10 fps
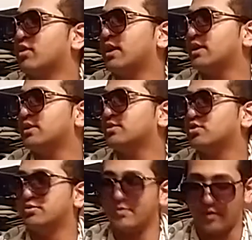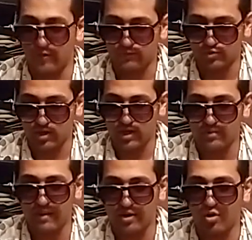break in terms of
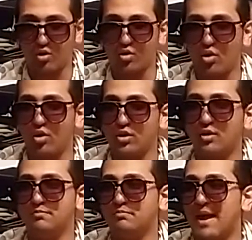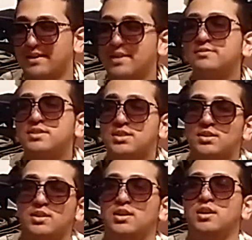drinking my Coca-Cola
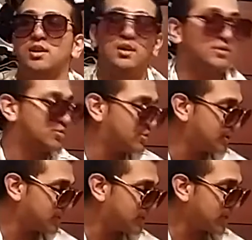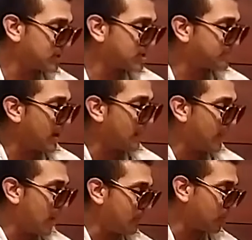magnificently due to the sickness,
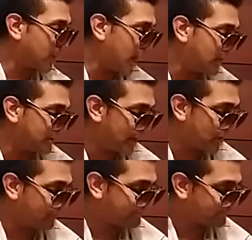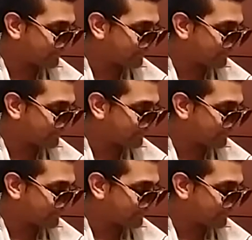but I'm okay now.